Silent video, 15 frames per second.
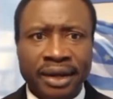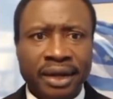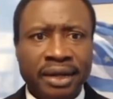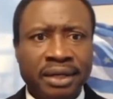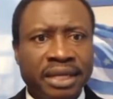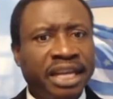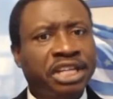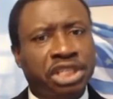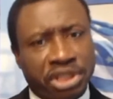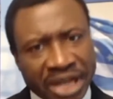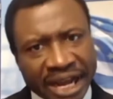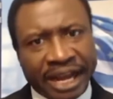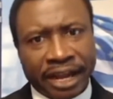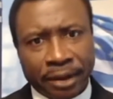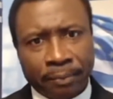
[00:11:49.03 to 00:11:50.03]
this
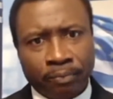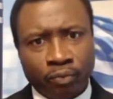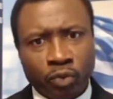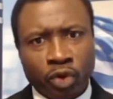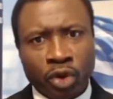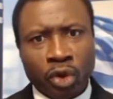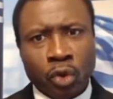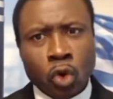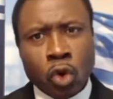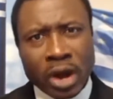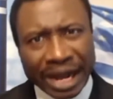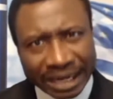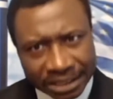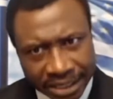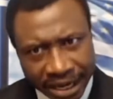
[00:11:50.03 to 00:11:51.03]
time who
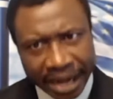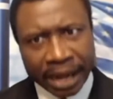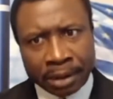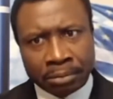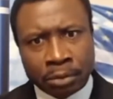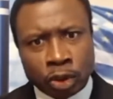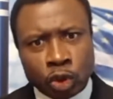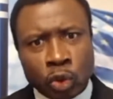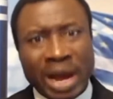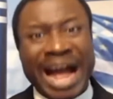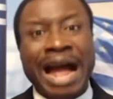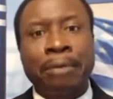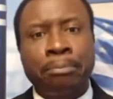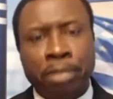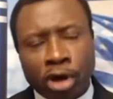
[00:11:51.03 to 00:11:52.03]
attempts to
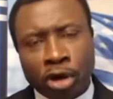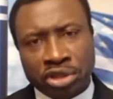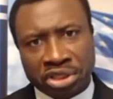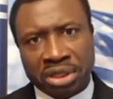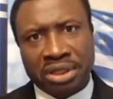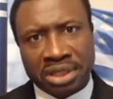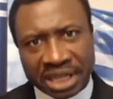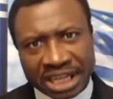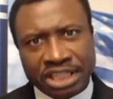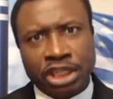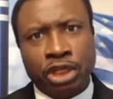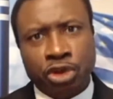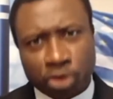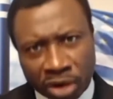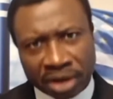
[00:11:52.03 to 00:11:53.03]
abort
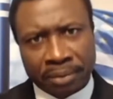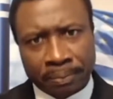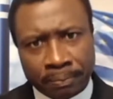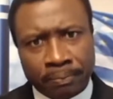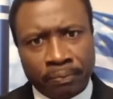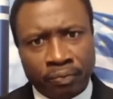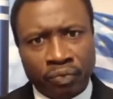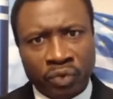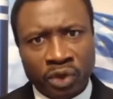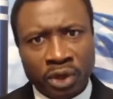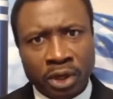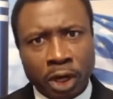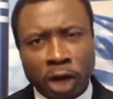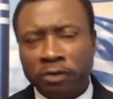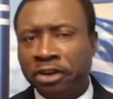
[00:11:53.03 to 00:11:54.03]
this dream
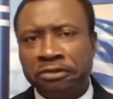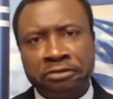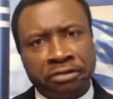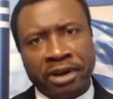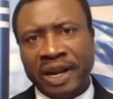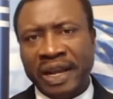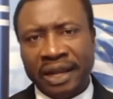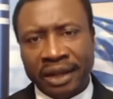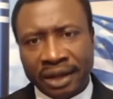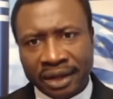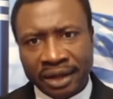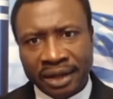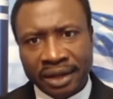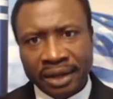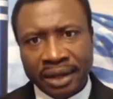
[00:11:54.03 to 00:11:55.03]
of a free
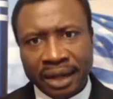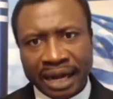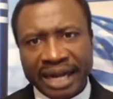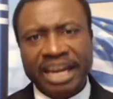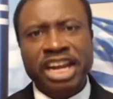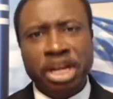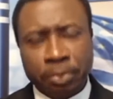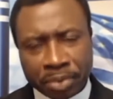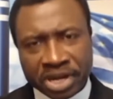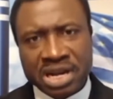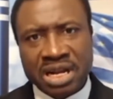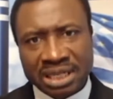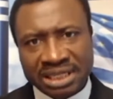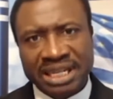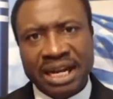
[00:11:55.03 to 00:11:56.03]
and
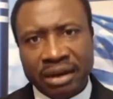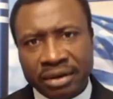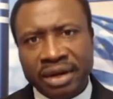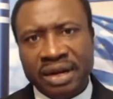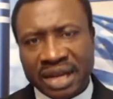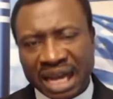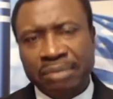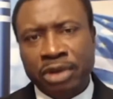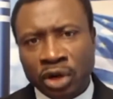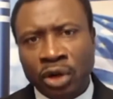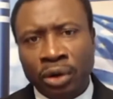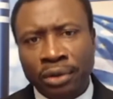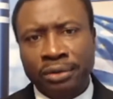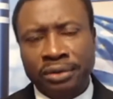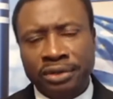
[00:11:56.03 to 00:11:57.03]
independent Southern
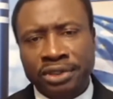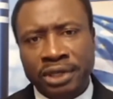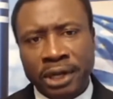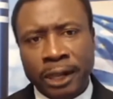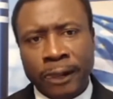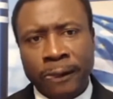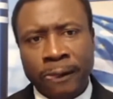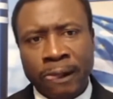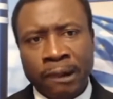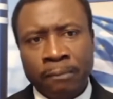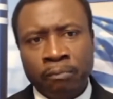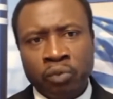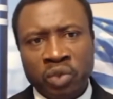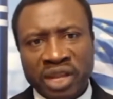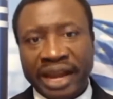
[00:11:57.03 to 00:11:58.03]
Cameroons.
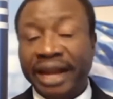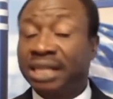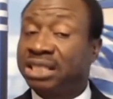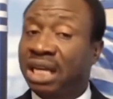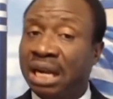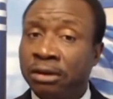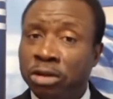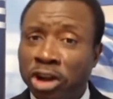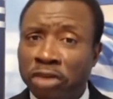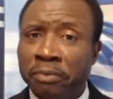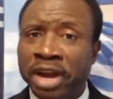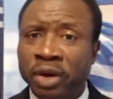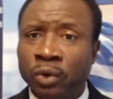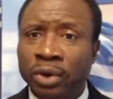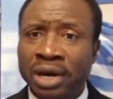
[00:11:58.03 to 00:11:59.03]
The interim
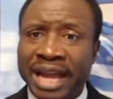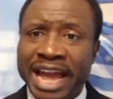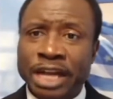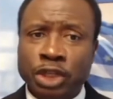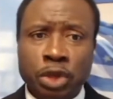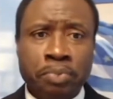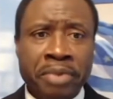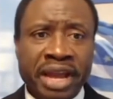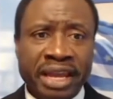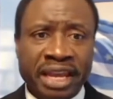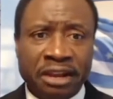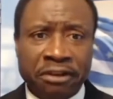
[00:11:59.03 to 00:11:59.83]
government would like to make it